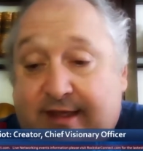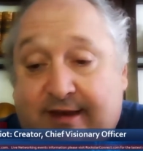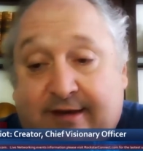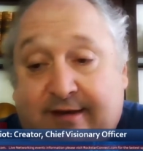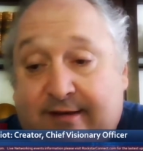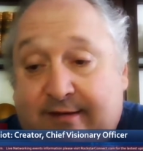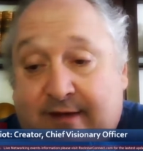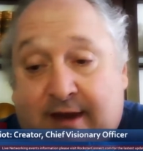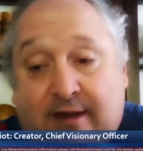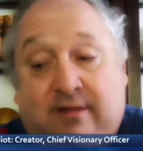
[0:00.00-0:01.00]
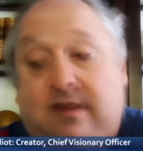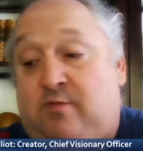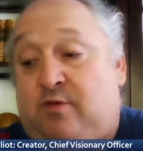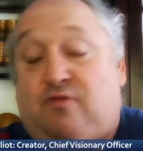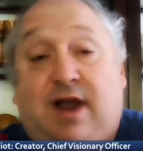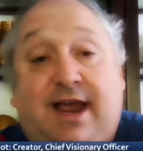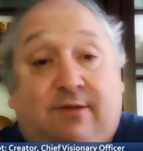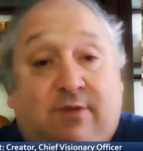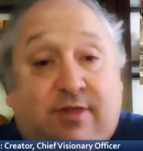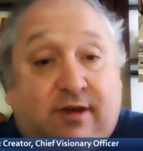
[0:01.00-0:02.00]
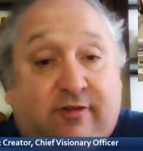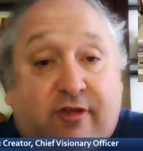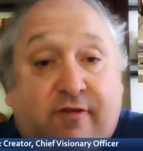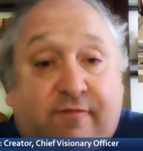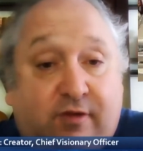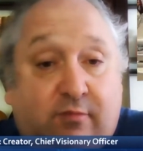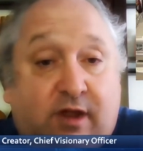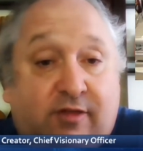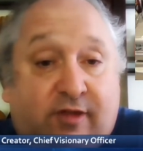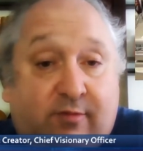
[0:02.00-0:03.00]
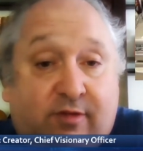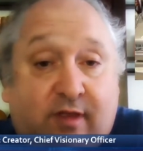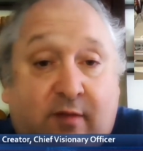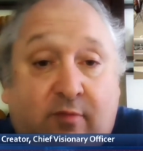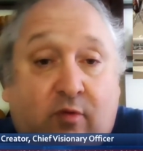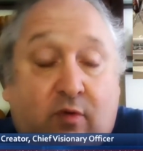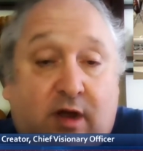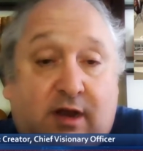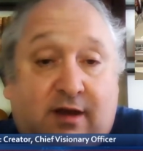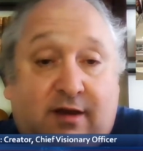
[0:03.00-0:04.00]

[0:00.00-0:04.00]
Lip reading: And I was right. Within just a few months, I was number one.